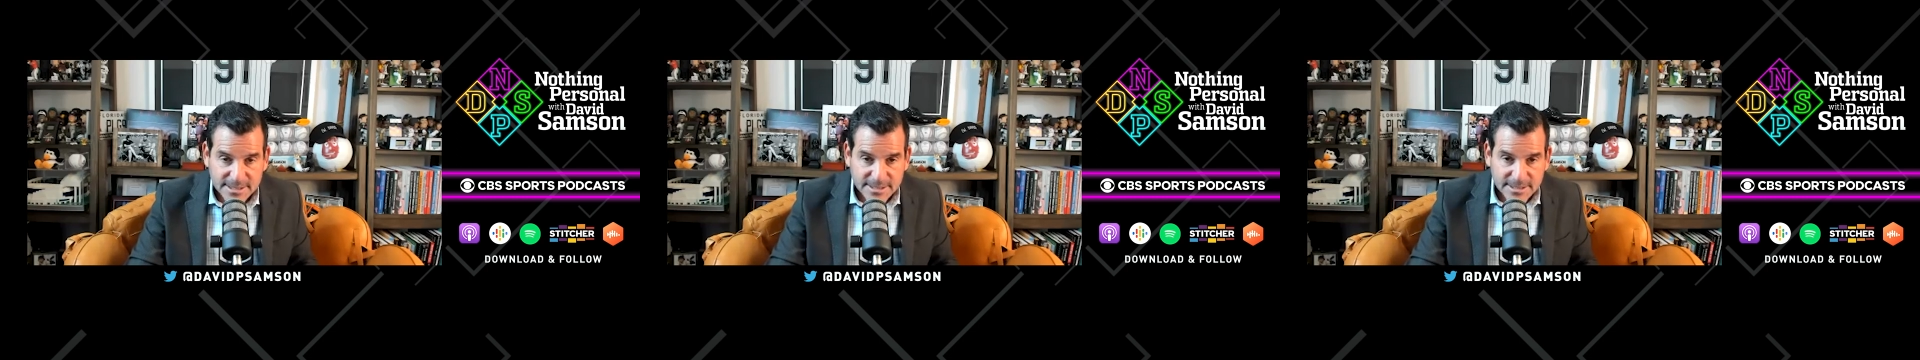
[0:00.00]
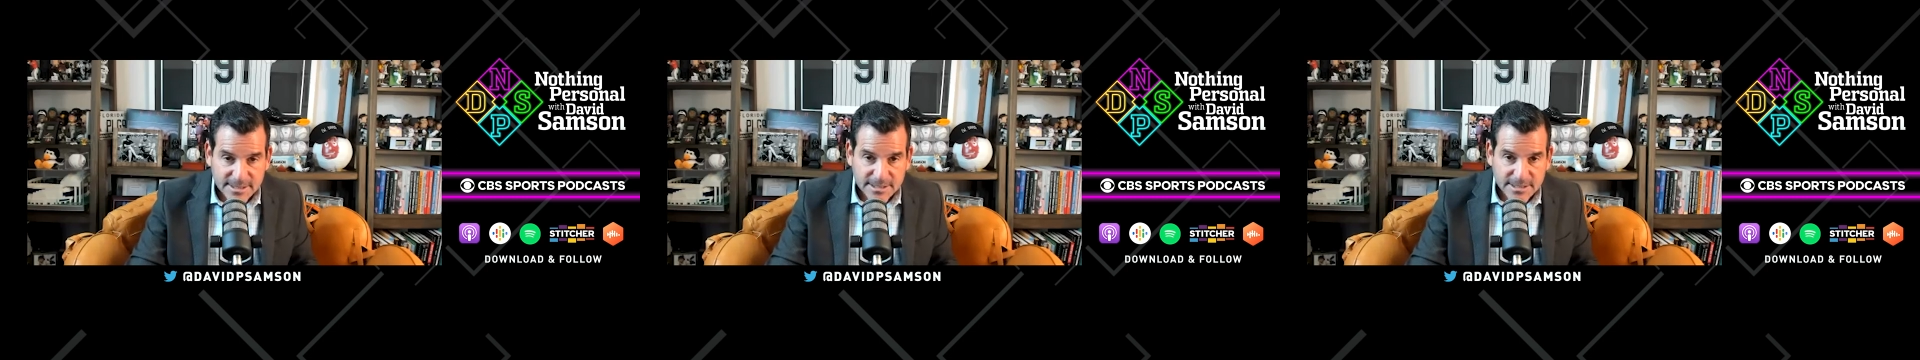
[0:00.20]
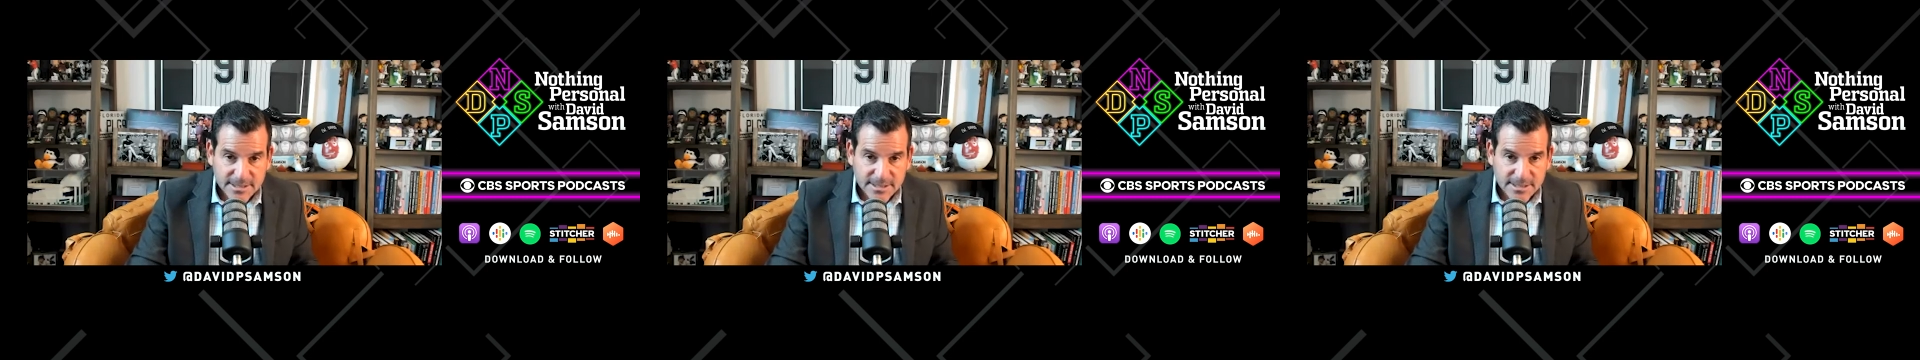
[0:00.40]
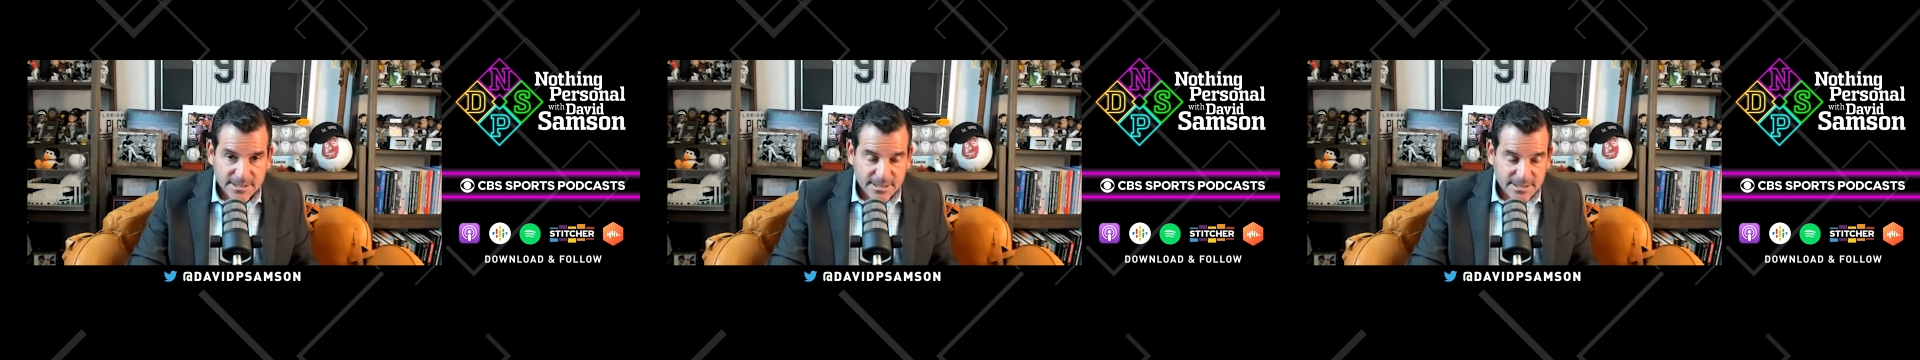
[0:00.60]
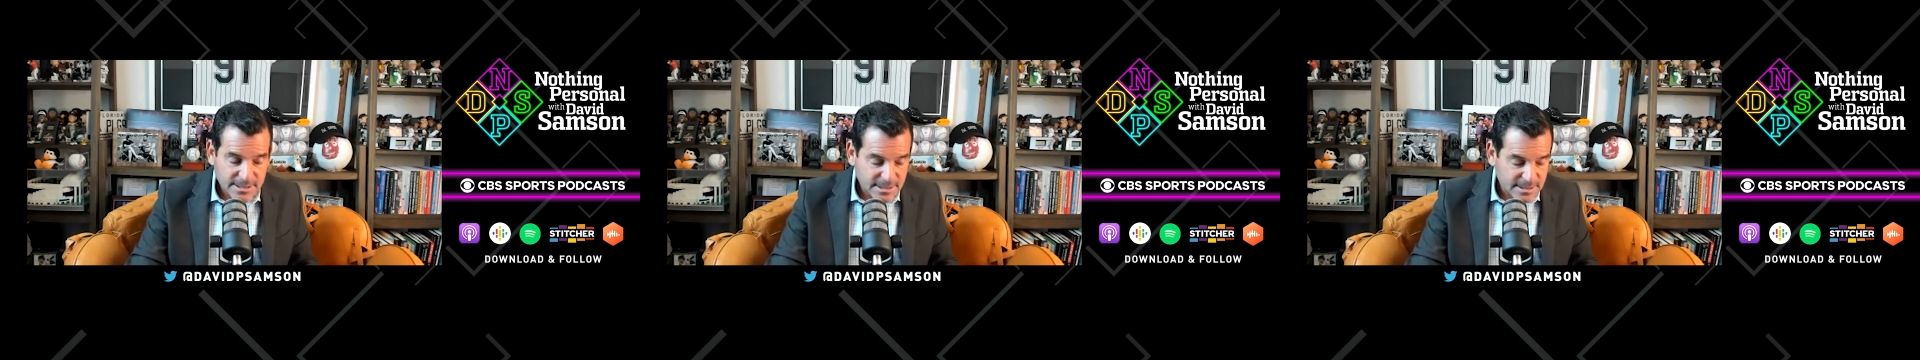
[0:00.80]

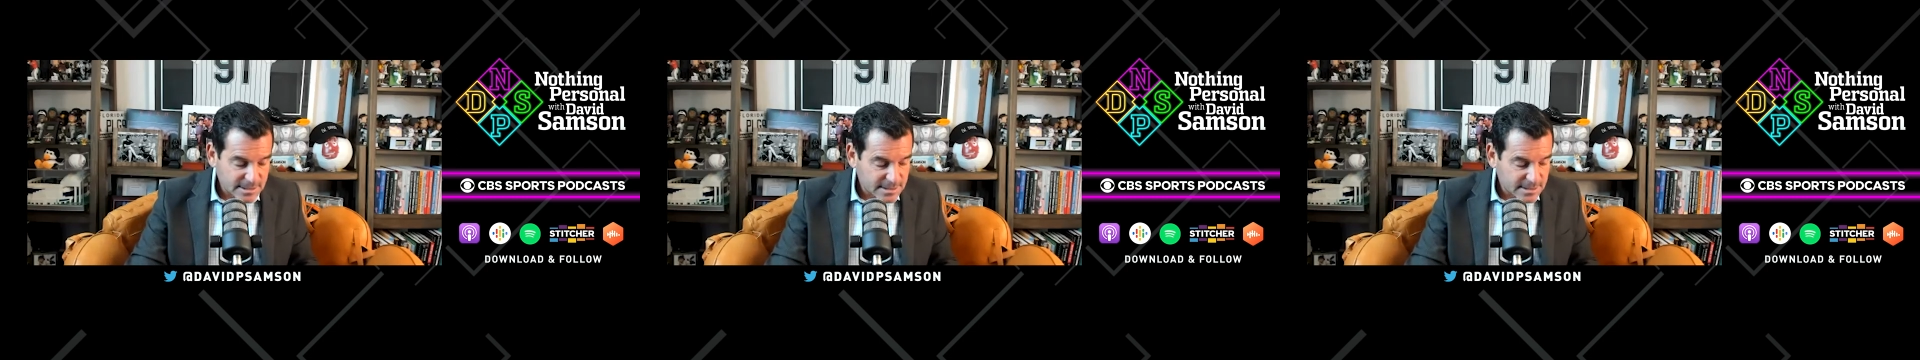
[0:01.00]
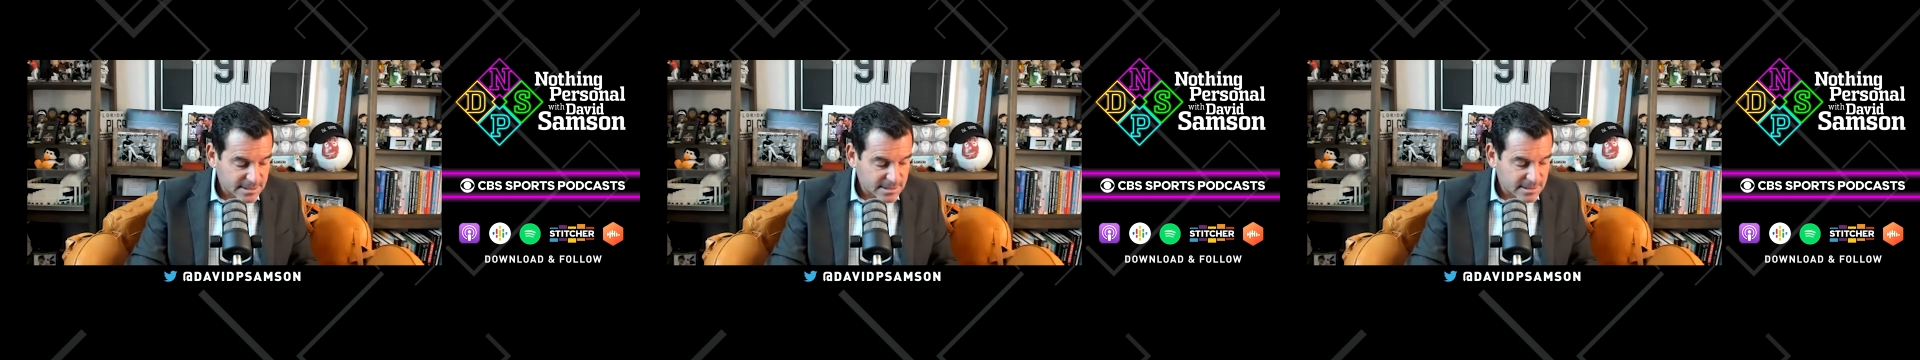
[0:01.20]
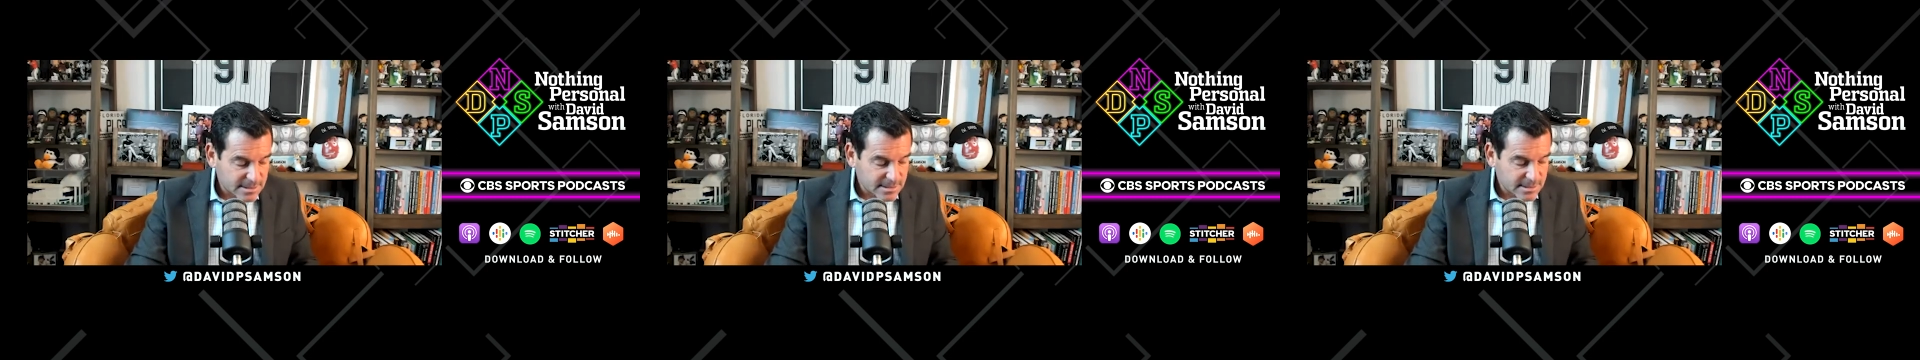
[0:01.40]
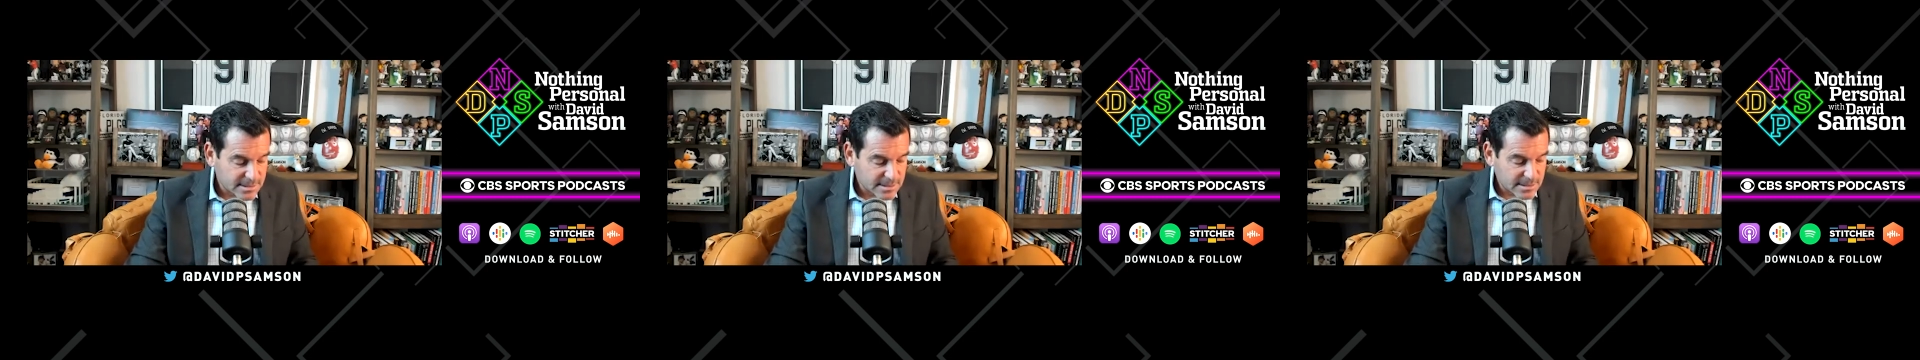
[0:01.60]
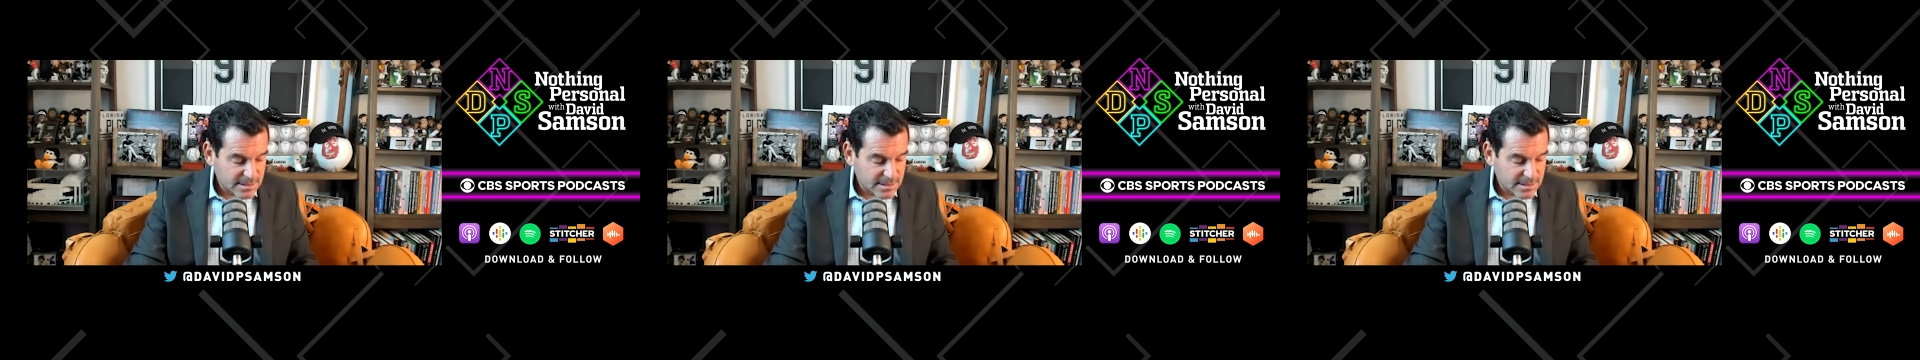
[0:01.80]
No one is speaking in this clip.